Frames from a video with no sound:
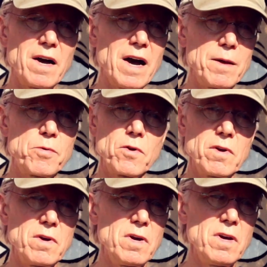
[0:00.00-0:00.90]

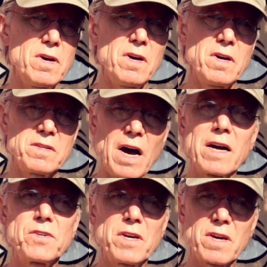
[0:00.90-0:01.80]
hyper
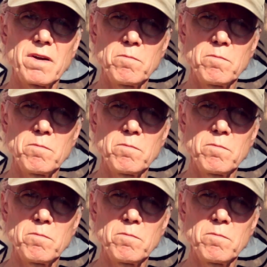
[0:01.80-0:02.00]
toxic,